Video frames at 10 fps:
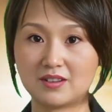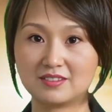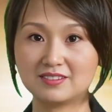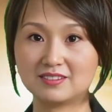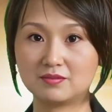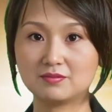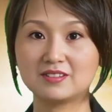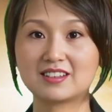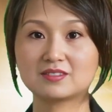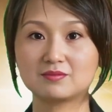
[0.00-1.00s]
former
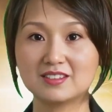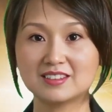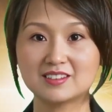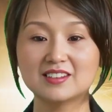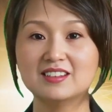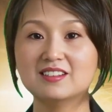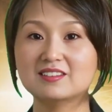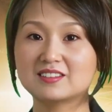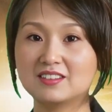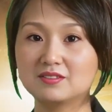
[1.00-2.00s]
Hong Kong Executive
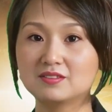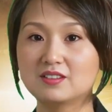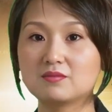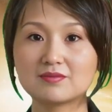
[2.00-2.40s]
Council member